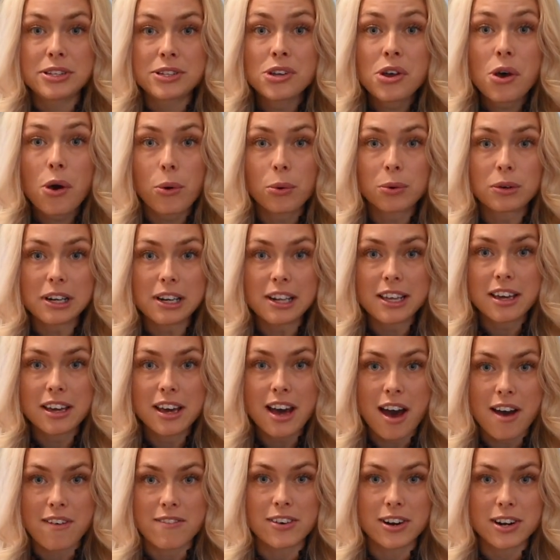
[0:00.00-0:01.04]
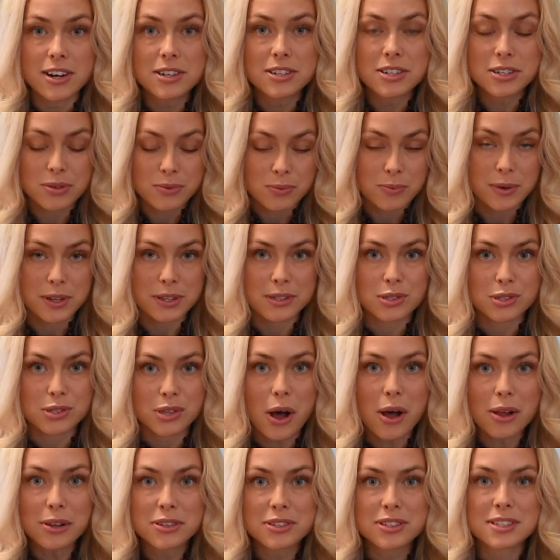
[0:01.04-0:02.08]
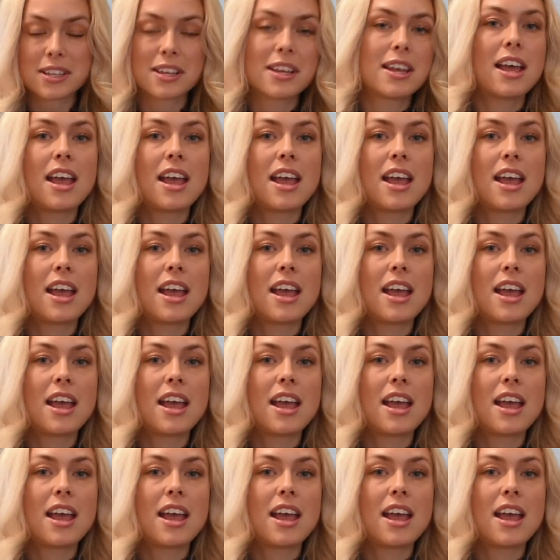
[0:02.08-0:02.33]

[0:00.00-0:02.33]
totally covered with salt,